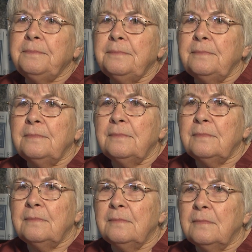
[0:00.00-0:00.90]
You
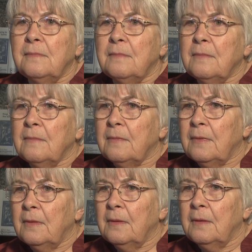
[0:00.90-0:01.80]
mentioned that you get to
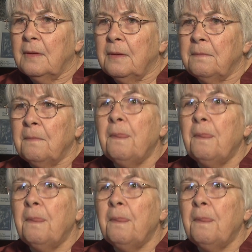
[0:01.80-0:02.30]
know these folks